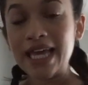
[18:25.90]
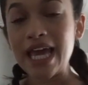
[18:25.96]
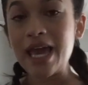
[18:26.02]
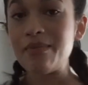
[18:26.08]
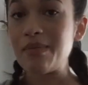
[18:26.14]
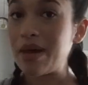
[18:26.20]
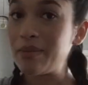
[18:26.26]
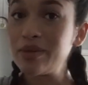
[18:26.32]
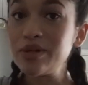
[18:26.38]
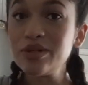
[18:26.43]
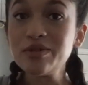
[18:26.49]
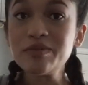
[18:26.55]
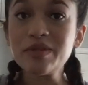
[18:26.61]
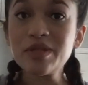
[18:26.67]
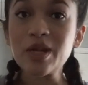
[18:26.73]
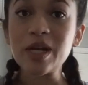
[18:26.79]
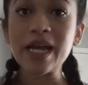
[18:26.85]
and my
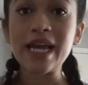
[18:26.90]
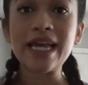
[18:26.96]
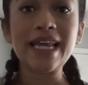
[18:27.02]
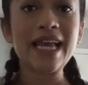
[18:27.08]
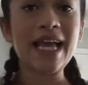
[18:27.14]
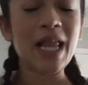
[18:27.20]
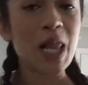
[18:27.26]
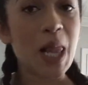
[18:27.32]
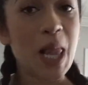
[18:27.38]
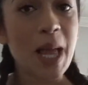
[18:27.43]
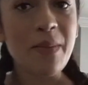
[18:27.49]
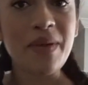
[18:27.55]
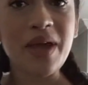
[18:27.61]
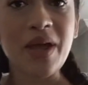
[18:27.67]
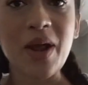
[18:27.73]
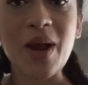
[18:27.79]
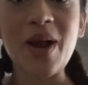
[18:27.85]
boobs are getting a lot
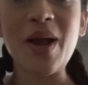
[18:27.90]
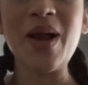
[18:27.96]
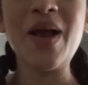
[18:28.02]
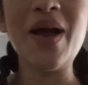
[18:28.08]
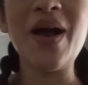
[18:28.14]
bigger.